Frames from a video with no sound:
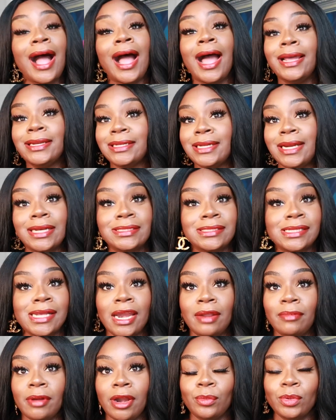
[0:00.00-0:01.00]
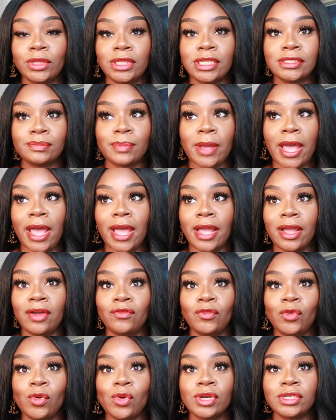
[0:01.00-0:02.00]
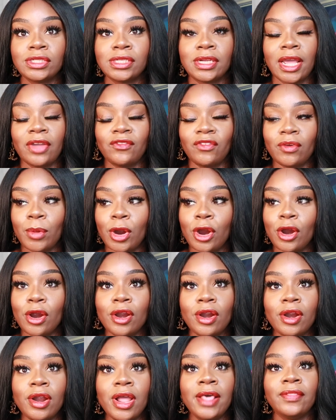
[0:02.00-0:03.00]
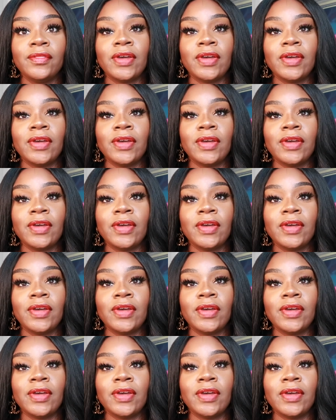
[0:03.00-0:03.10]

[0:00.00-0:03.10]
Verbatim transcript: i did not see anybody with this bag of course like from her